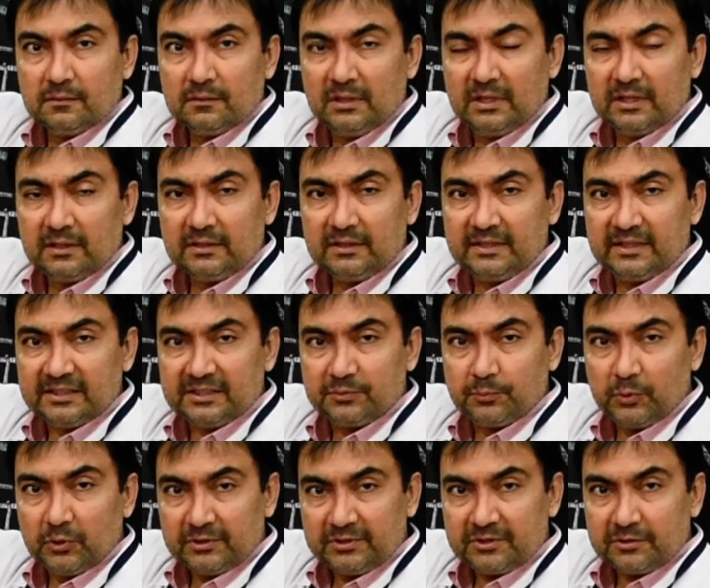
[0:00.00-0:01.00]
learned this
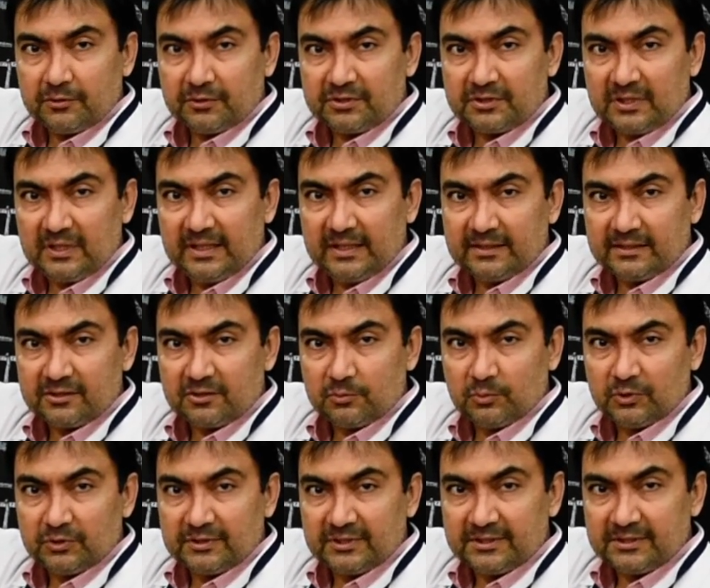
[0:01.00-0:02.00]
post-costal
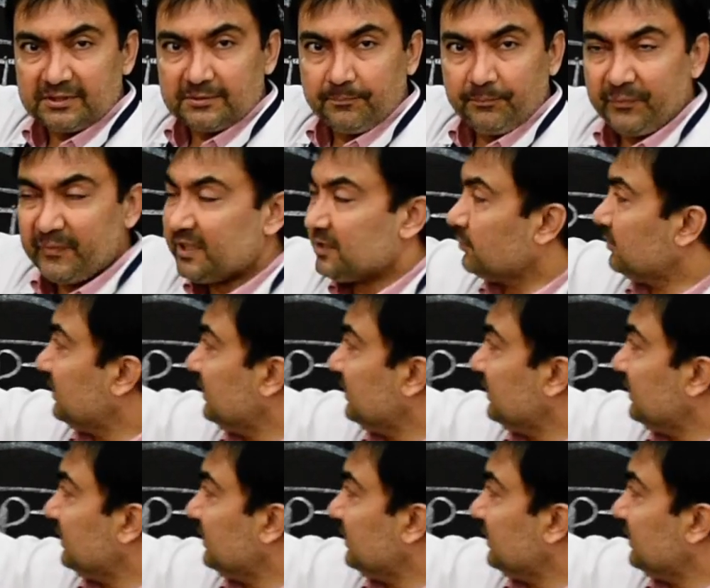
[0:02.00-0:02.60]
anastomosis. So